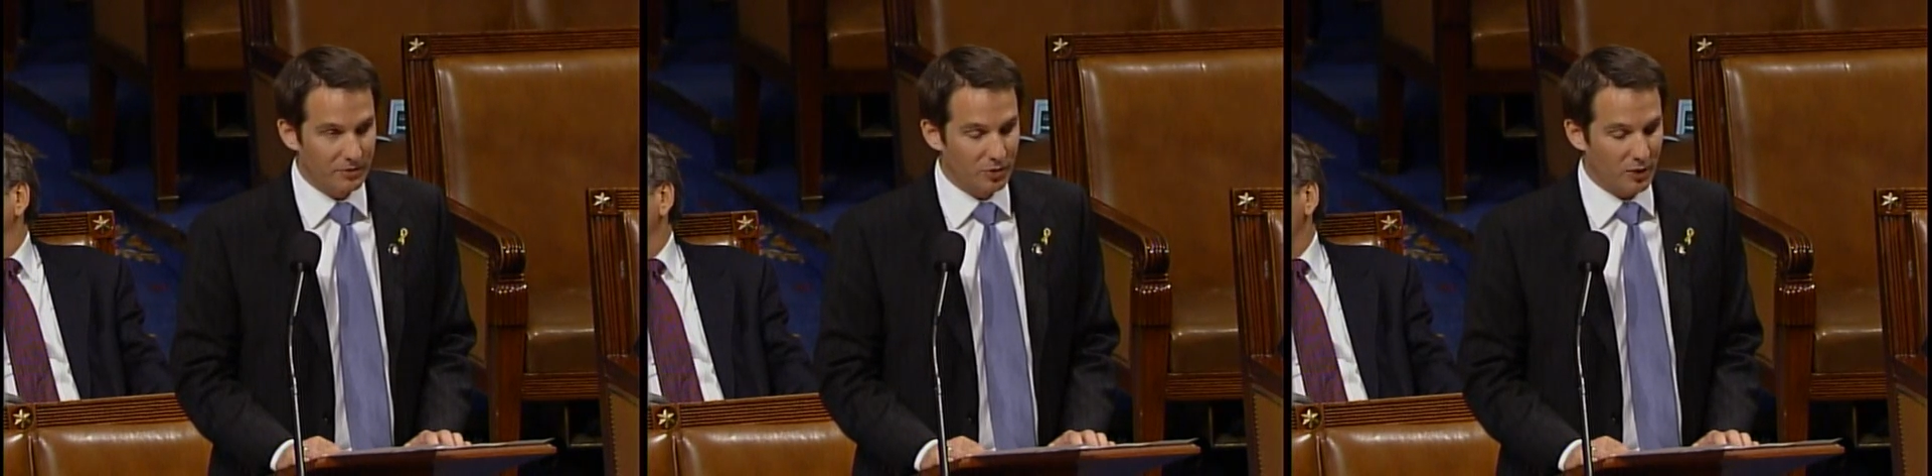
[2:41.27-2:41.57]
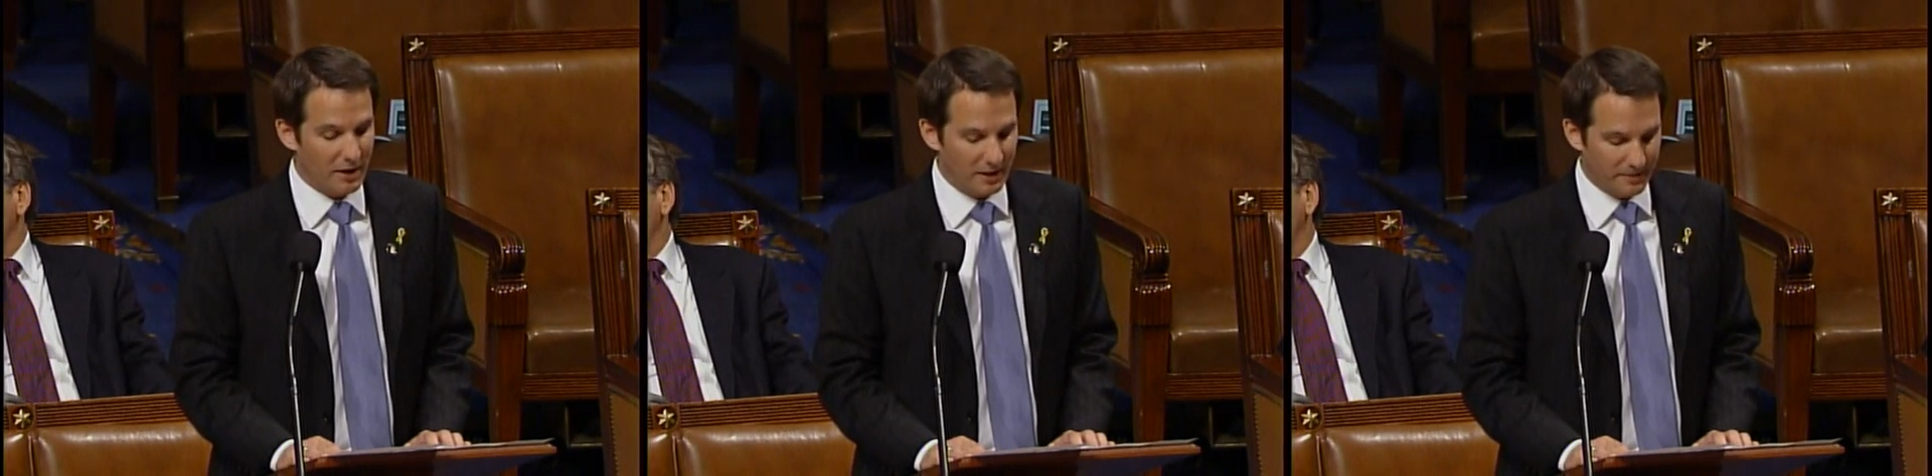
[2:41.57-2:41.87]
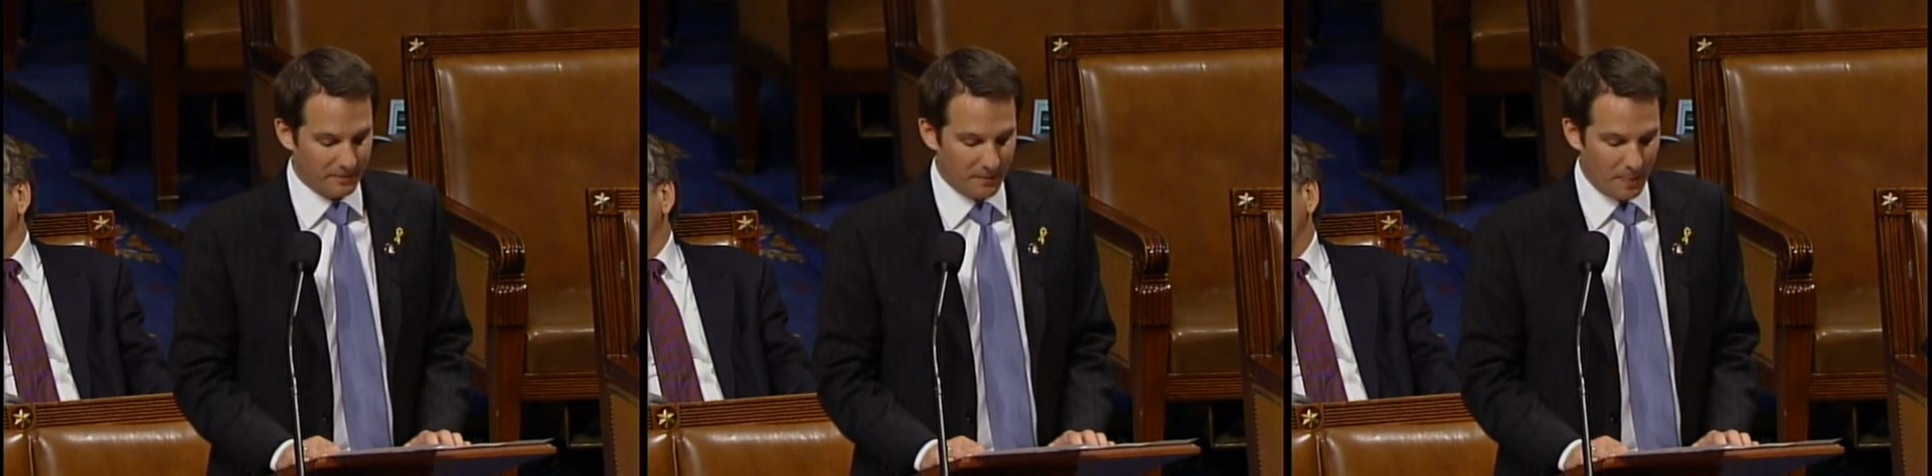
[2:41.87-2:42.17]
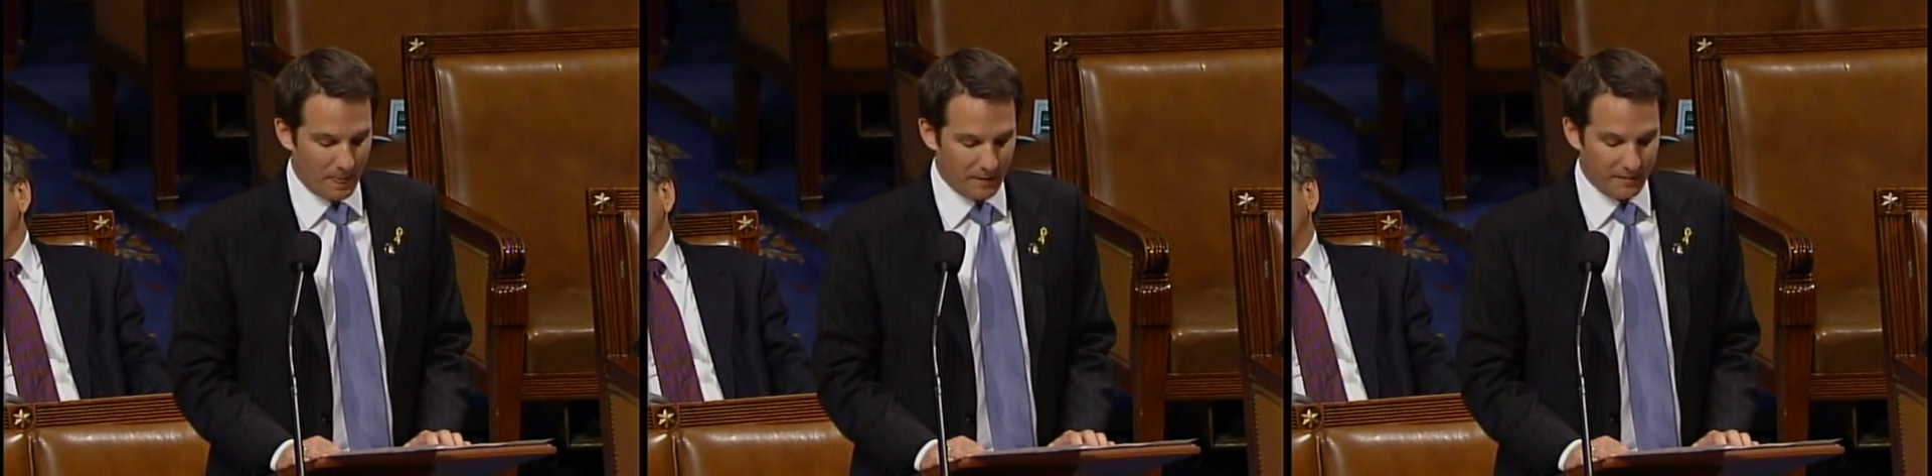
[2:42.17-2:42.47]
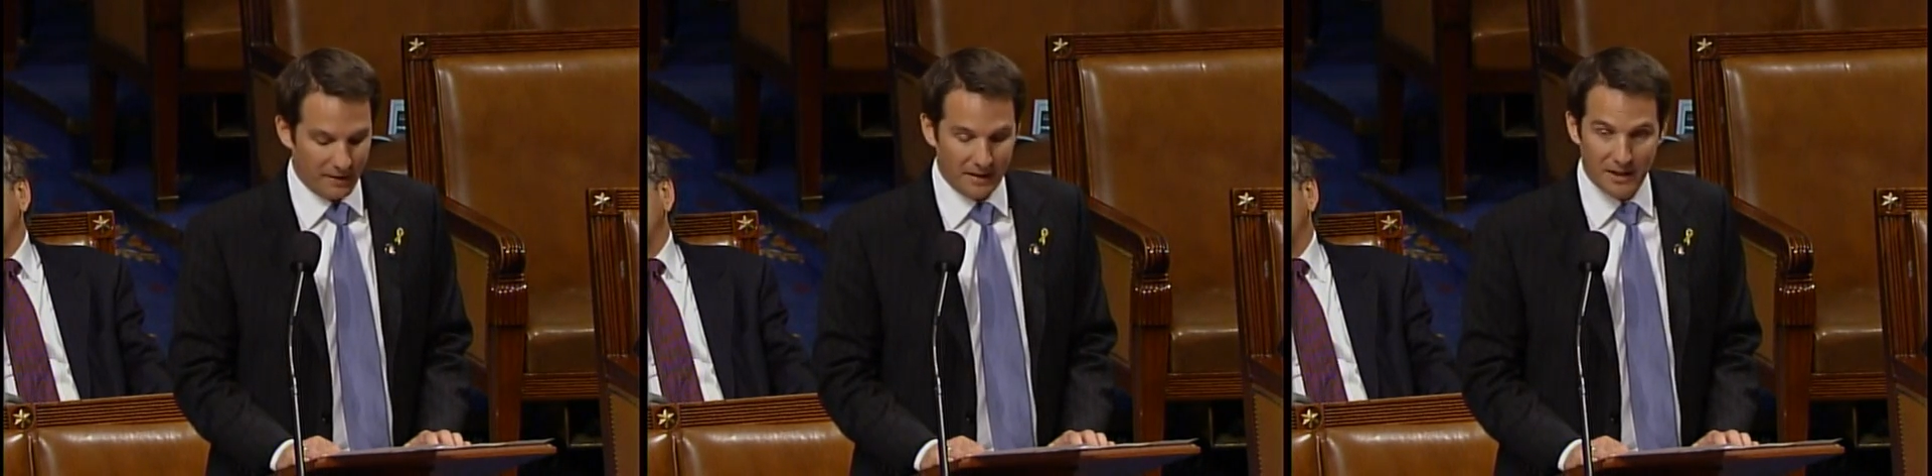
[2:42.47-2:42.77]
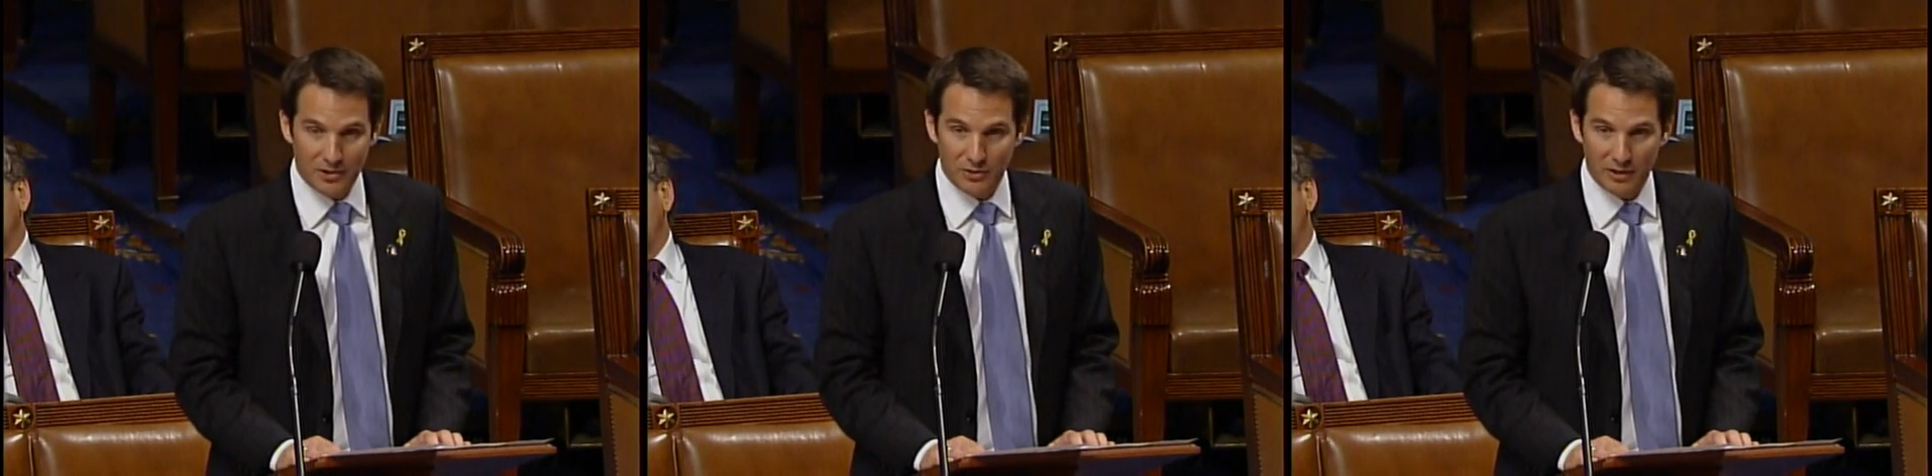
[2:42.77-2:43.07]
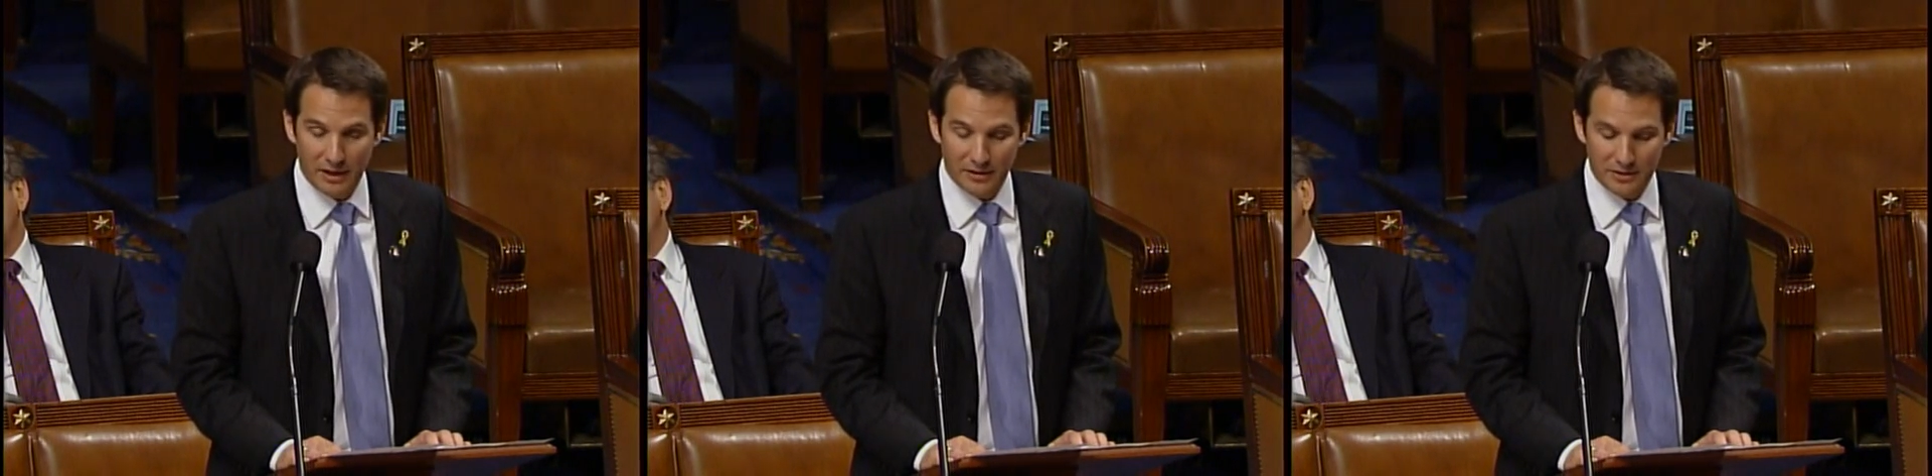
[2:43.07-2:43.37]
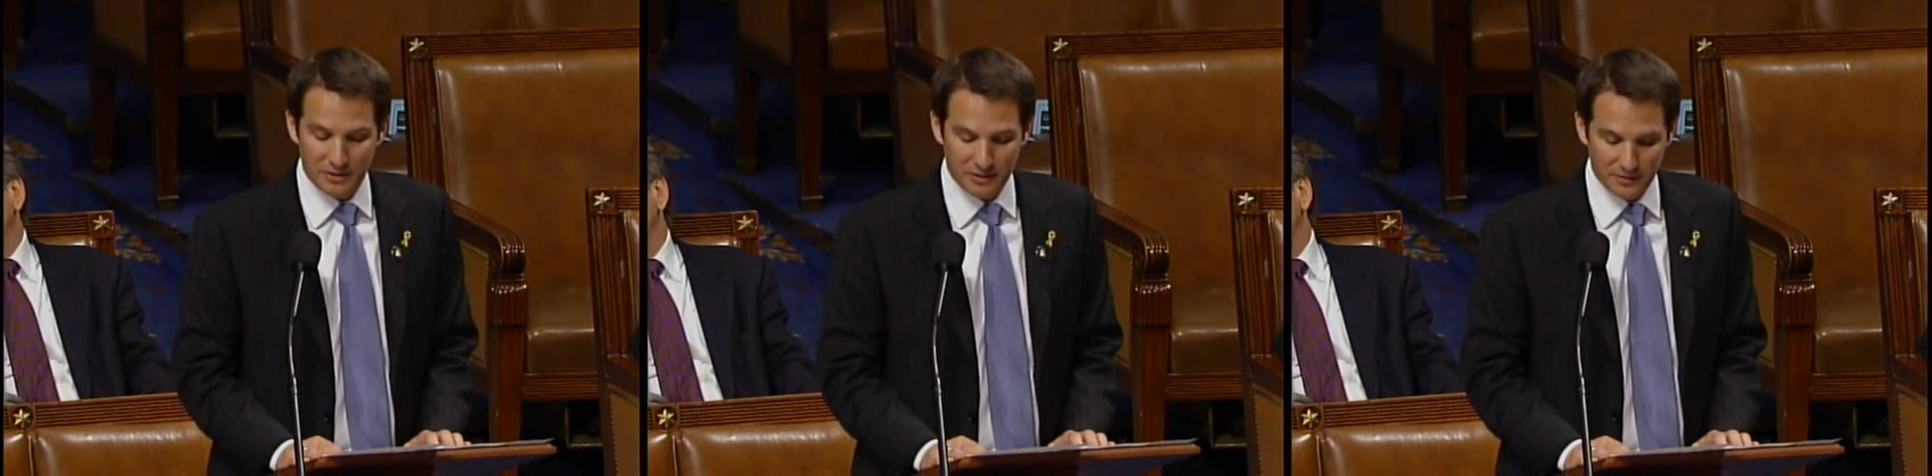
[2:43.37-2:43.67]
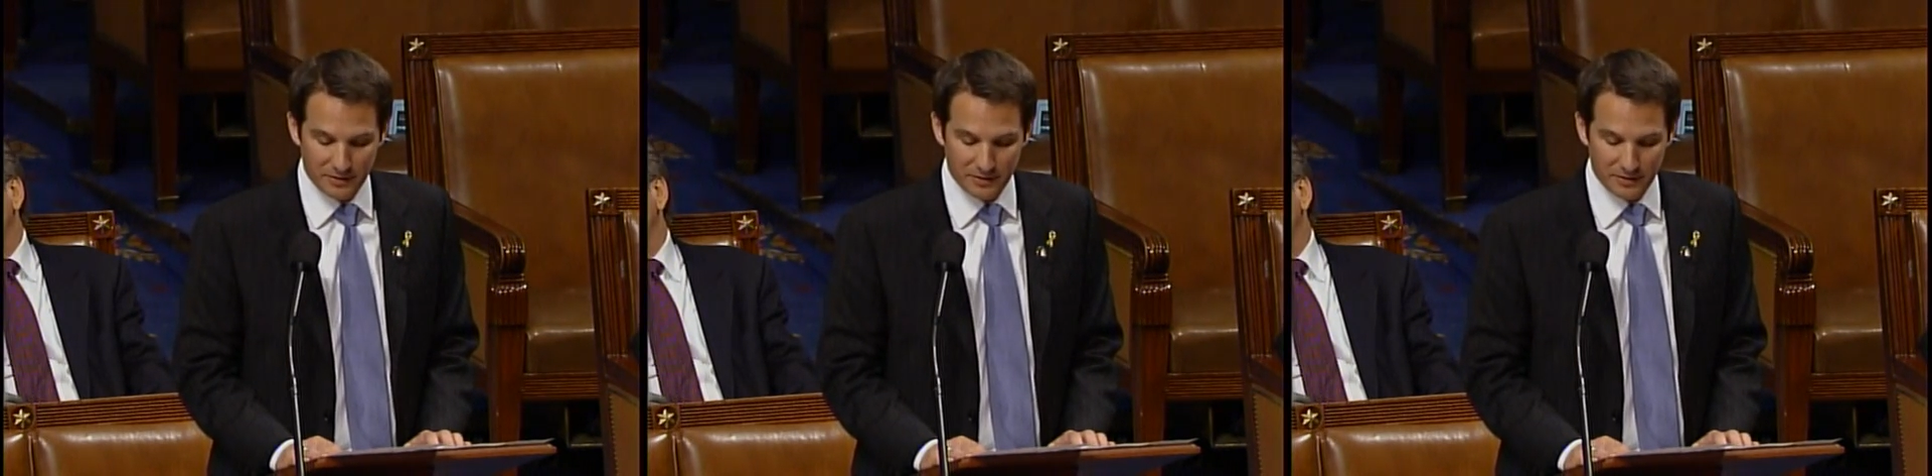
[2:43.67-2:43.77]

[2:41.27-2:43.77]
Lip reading: training, financial guidance,